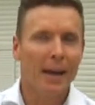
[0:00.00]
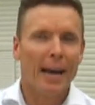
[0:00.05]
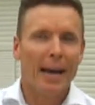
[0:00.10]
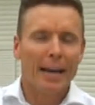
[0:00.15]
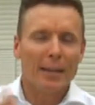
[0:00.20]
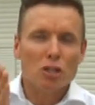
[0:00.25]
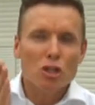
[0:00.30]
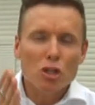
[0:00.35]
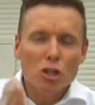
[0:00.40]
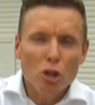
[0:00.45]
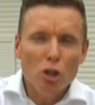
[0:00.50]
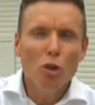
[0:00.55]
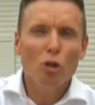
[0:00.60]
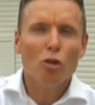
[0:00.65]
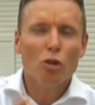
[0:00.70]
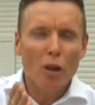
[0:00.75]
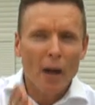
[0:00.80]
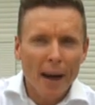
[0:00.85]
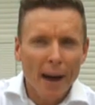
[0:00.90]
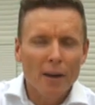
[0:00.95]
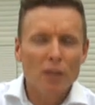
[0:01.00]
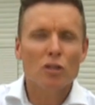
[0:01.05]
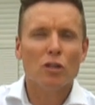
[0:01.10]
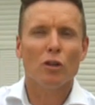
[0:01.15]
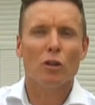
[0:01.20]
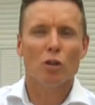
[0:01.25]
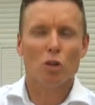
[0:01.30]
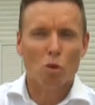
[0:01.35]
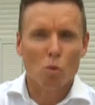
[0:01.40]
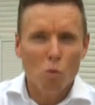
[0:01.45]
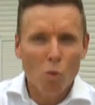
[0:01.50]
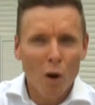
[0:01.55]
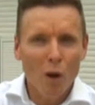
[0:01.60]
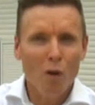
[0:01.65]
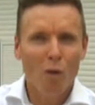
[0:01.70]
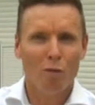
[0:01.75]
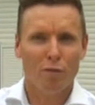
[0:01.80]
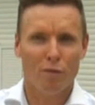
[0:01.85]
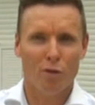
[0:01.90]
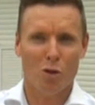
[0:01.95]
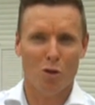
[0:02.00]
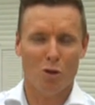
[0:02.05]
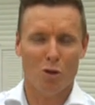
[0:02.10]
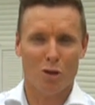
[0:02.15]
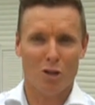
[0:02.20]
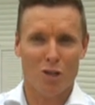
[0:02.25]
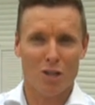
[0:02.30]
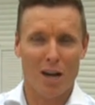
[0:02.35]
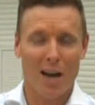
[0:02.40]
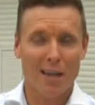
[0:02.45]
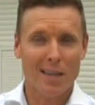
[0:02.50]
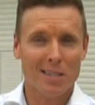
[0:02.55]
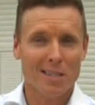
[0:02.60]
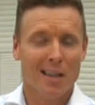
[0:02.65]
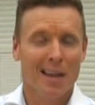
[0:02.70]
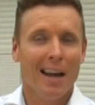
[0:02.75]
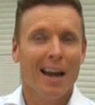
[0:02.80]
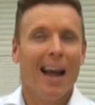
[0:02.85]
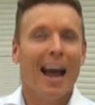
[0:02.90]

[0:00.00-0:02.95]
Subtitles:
It's 2012, for goodness sakes,